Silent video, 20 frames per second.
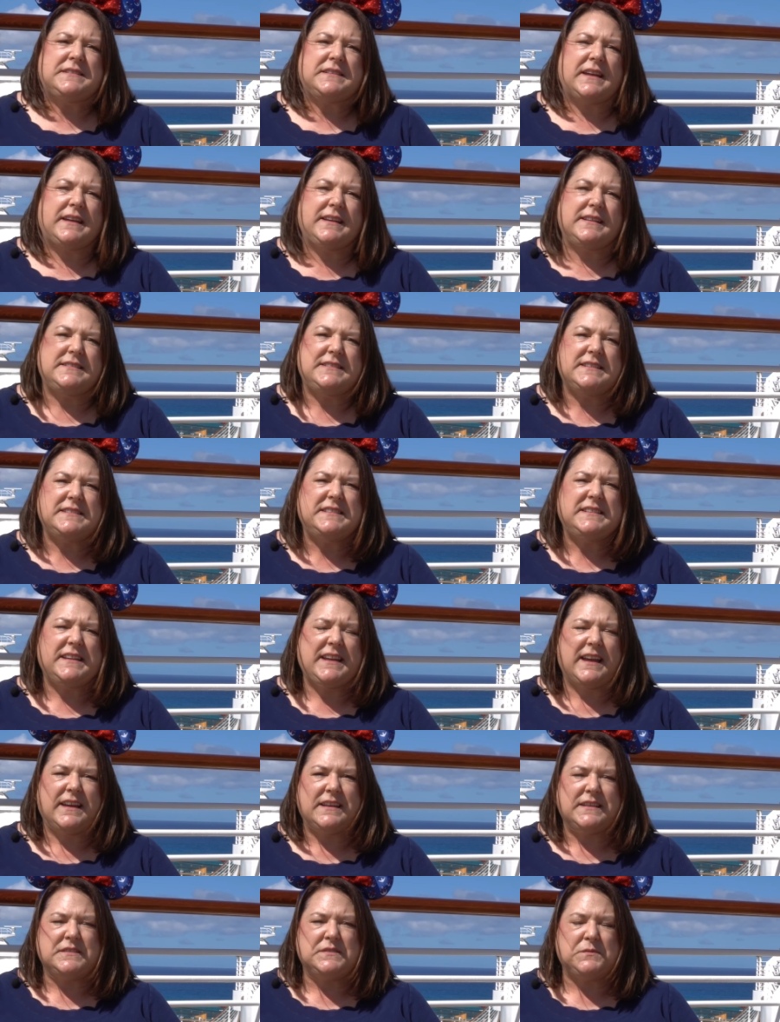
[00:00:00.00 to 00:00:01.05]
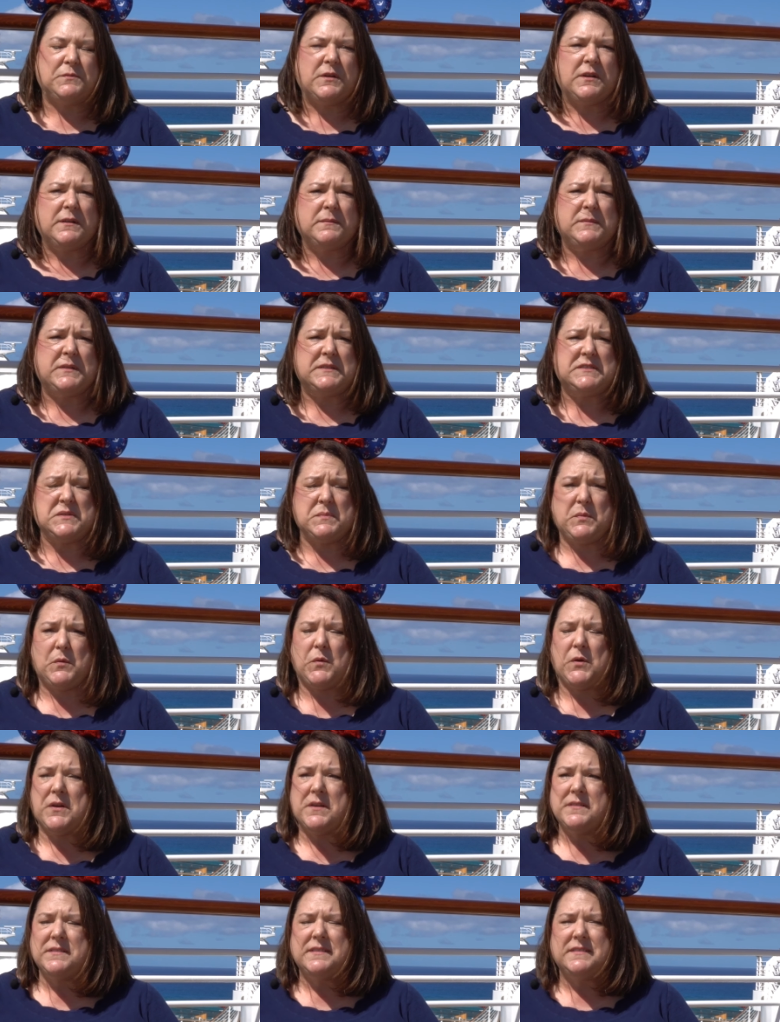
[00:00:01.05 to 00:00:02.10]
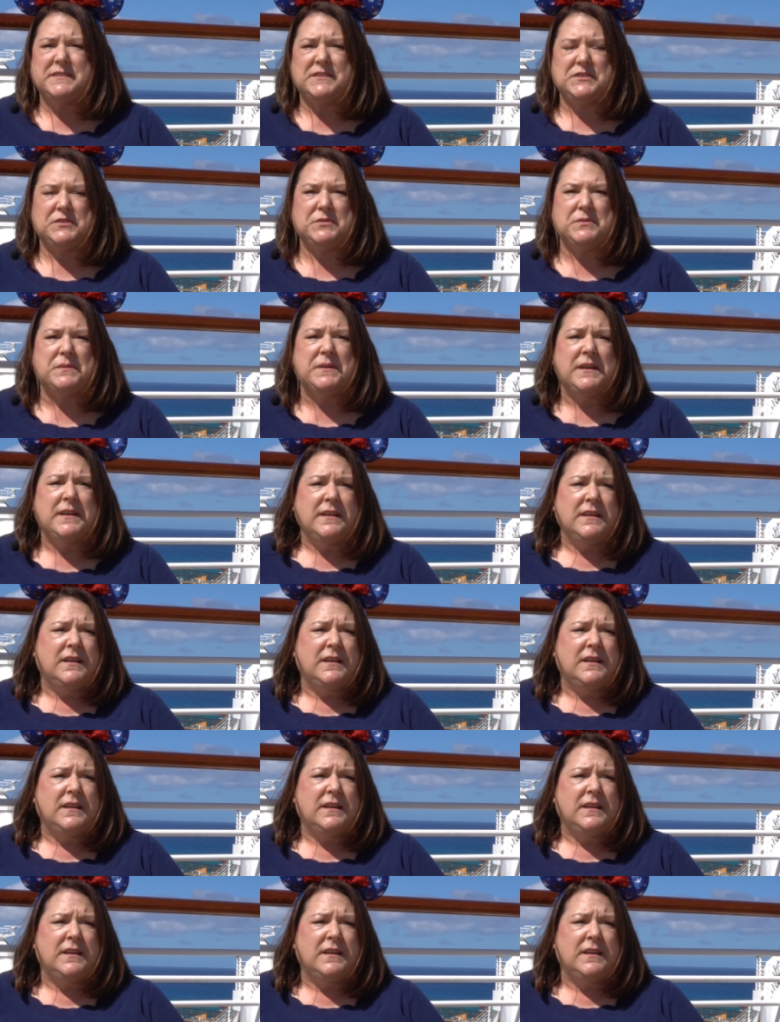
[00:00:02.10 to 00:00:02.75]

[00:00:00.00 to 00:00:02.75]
And Disney has welcomed us aboard to